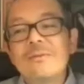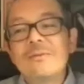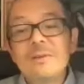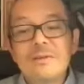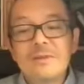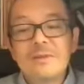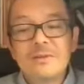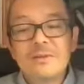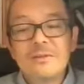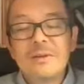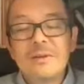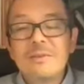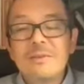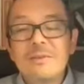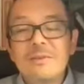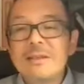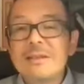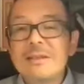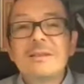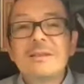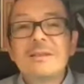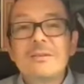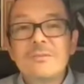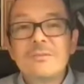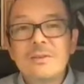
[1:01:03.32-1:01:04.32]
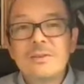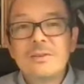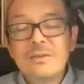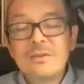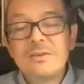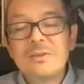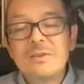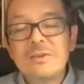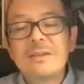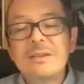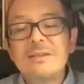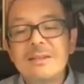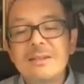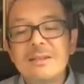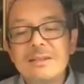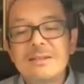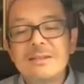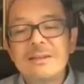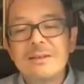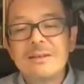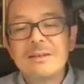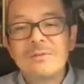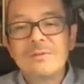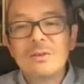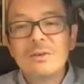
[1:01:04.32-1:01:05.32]
for yourself, I'm telling you, if you just set a
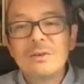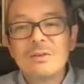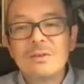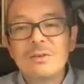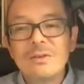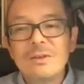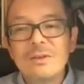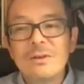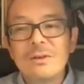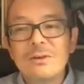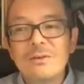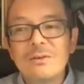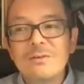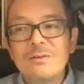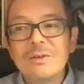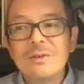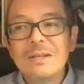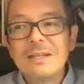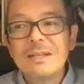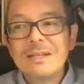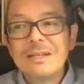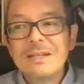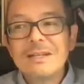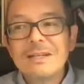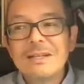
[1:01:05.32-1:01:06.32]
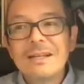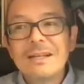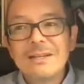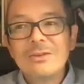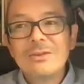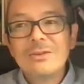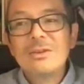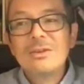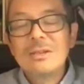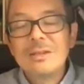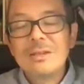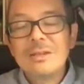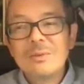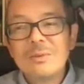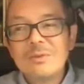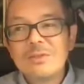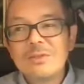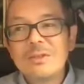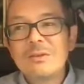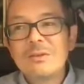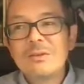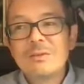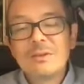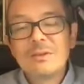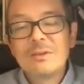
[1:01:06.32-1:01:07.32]
deadline for yourself and you keep it
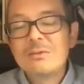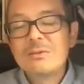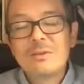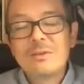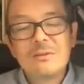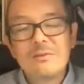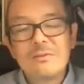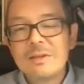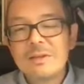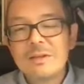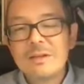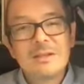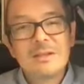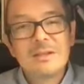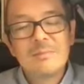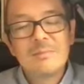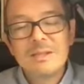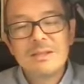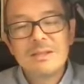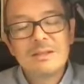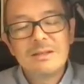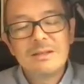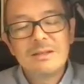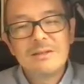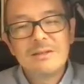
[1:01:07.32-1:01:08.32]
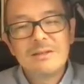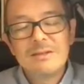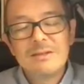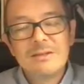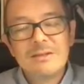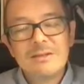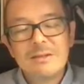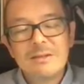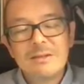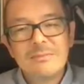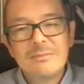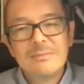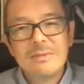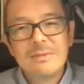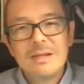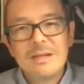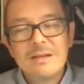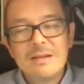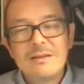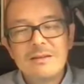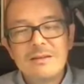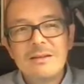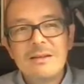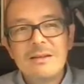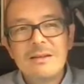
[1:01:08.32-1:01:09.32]
secret, you're never going to meet that deadline.
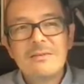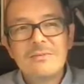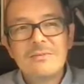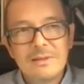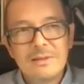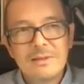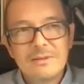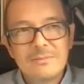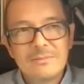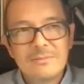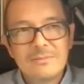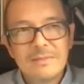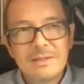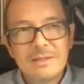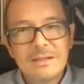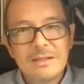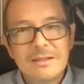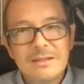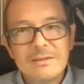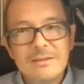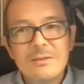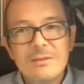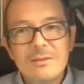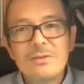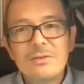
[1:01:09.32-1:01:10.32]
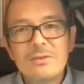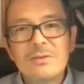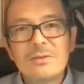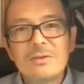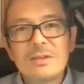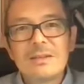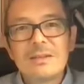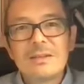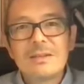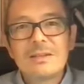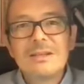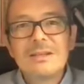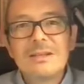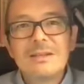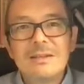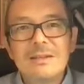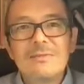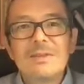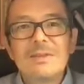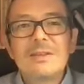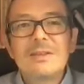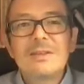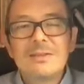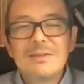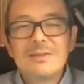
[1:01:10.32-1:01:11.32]
Never. You're just going to keep
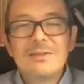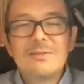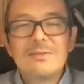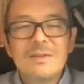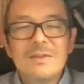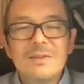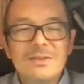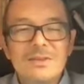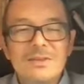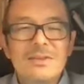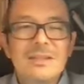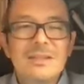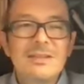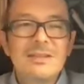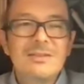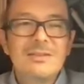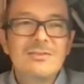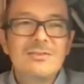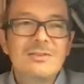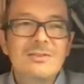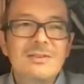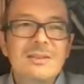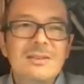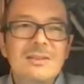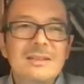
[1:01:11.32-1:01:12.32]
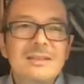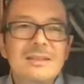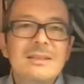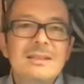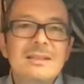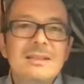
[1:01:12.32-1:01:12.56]
giving yourself extensions.